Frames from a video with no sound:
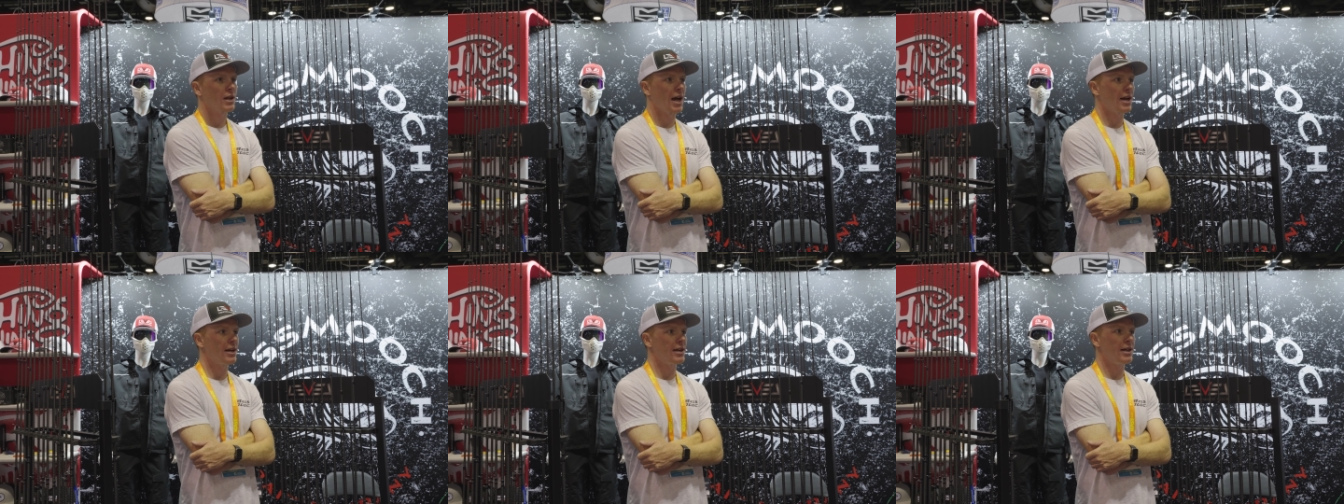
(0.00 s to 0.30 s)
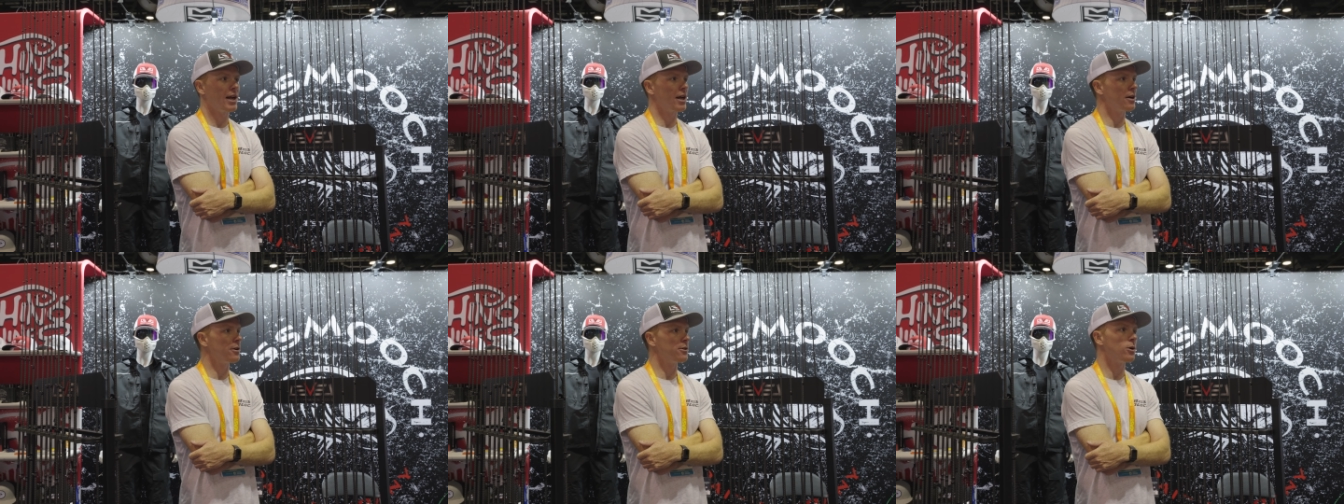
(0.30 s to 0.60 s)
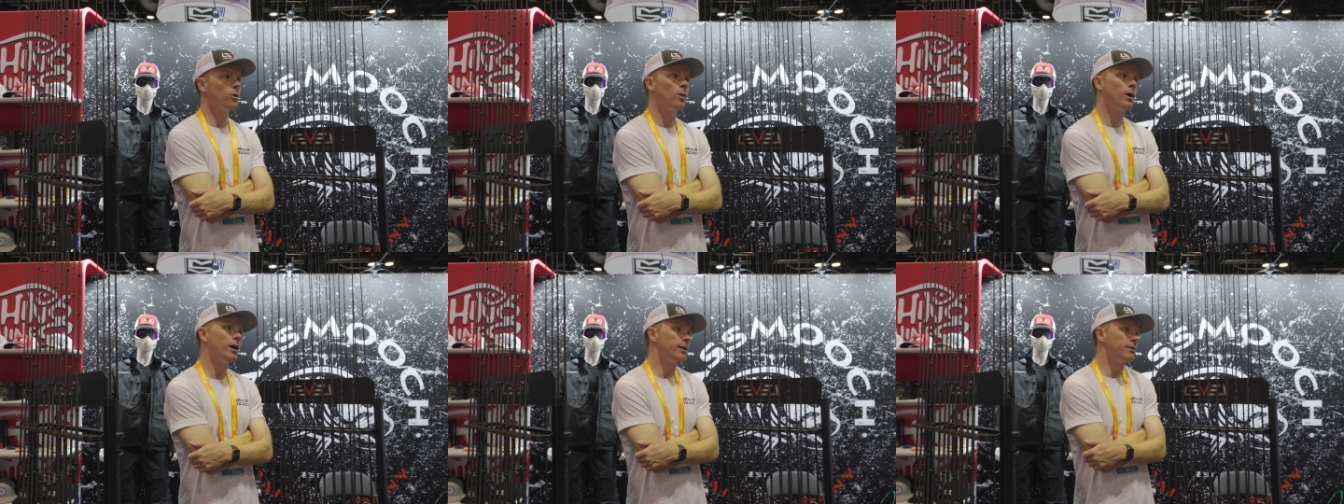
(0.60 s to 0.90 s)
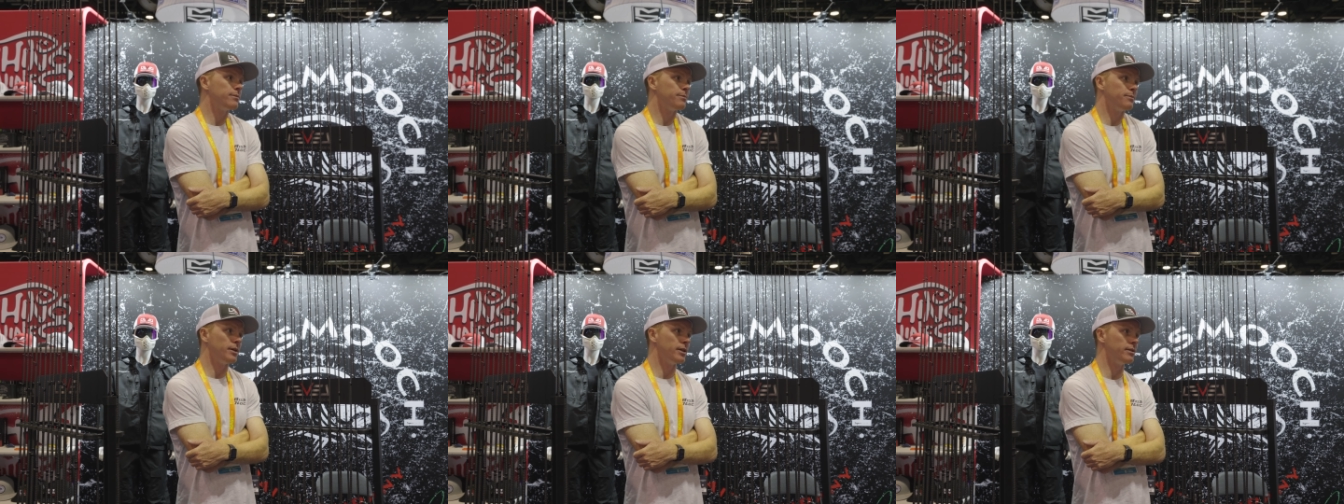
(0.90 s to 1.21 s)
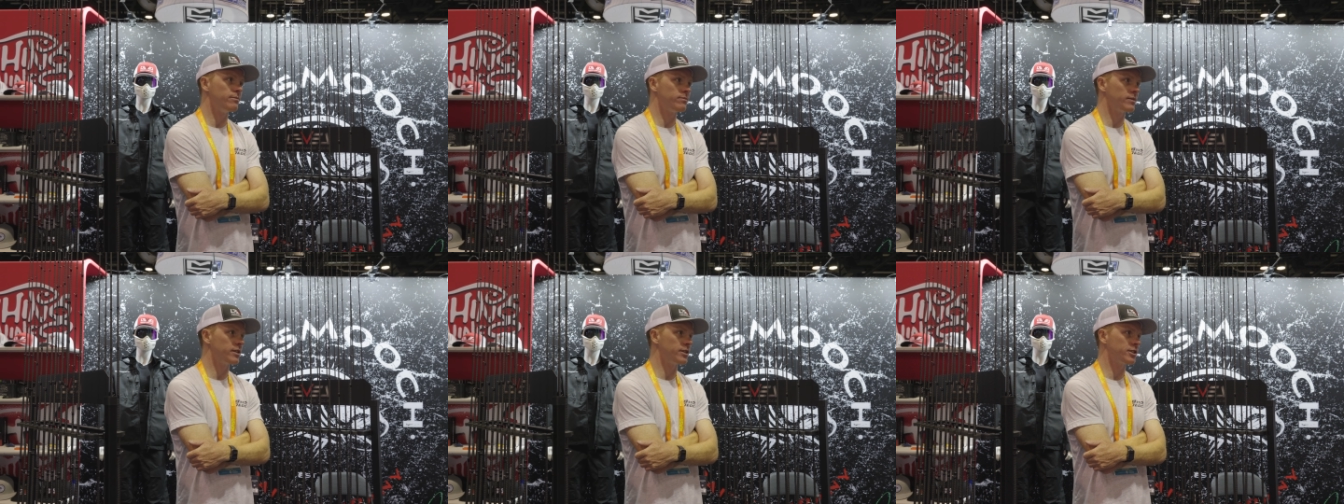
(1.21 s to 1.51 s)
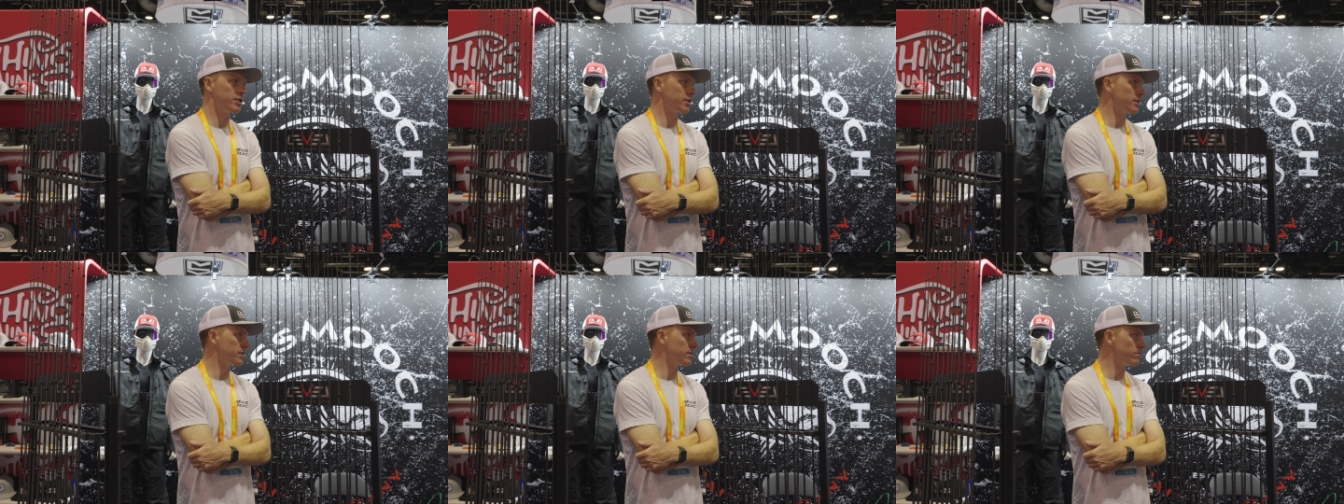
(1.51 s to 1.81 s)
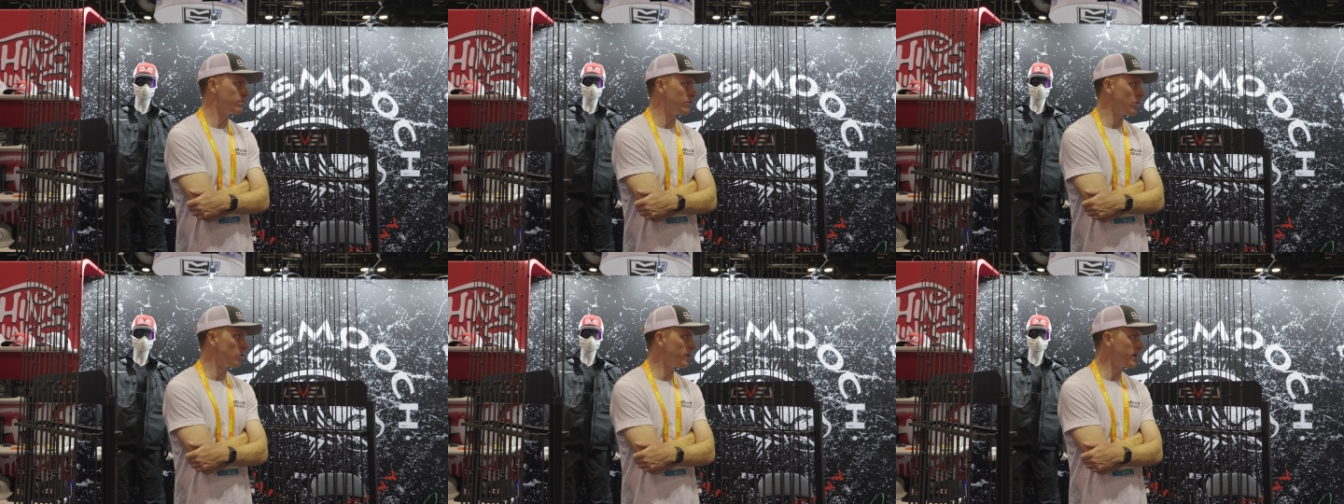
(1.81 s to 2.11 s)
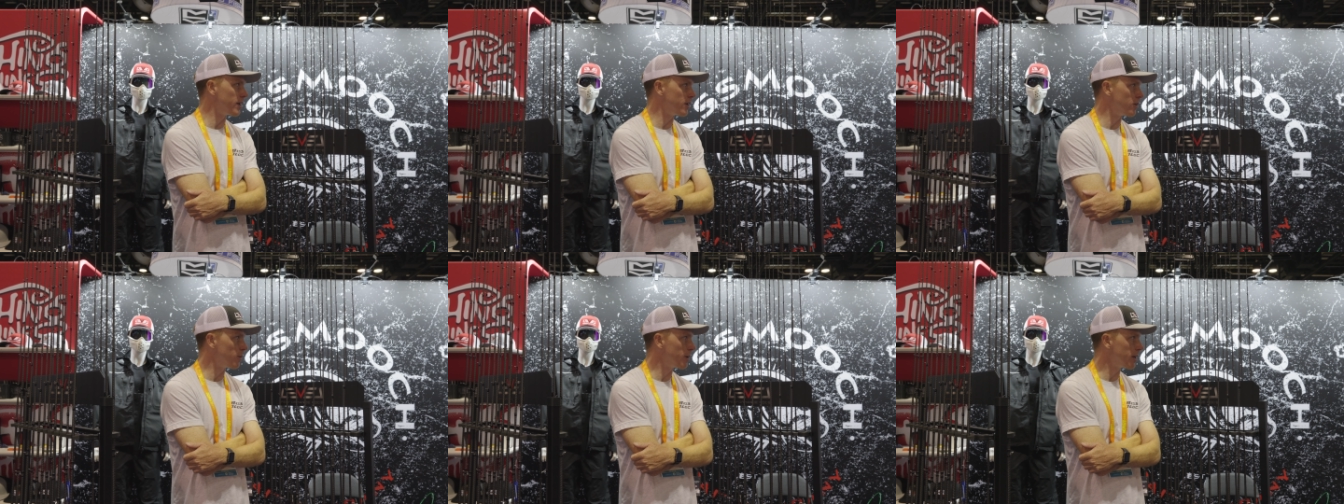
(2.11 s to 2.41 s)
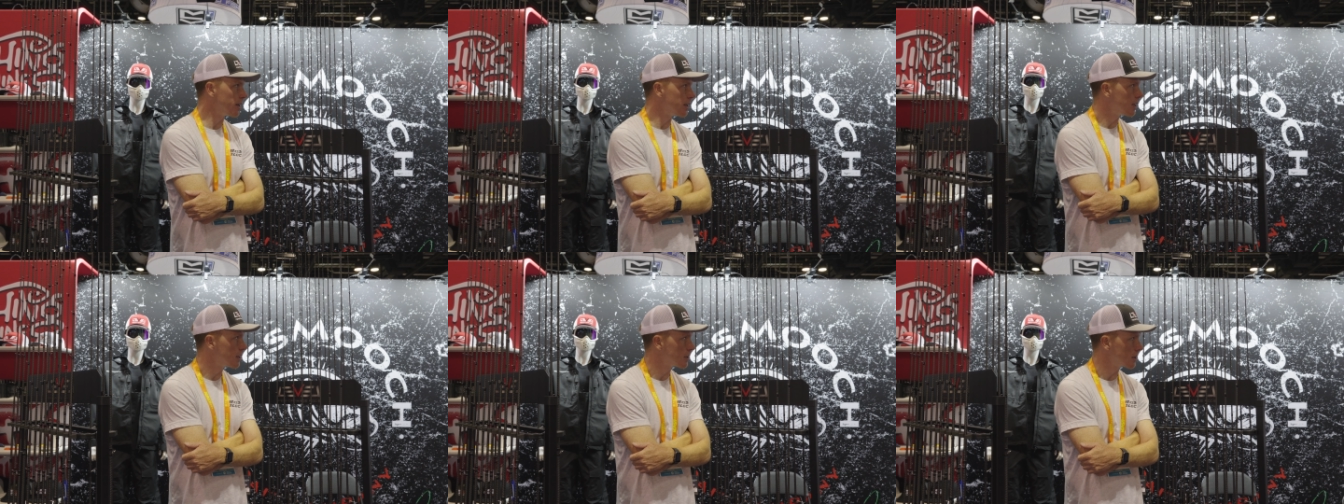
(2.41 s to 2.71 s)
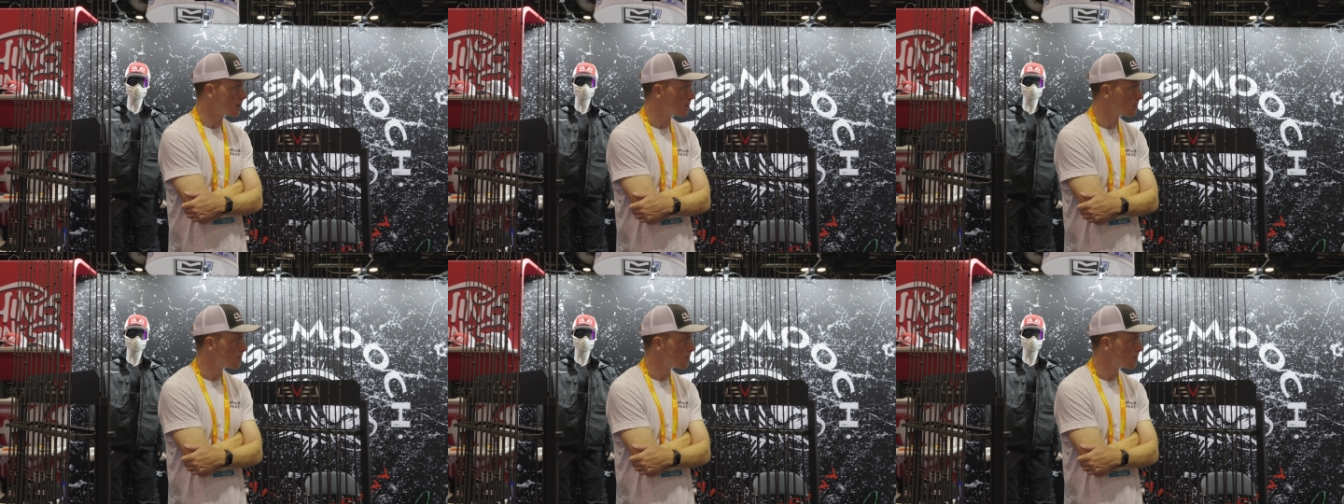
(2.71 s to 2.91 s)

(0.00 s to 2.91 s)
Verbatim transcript: I, and I don't know why. My body, I Nobody, nobody does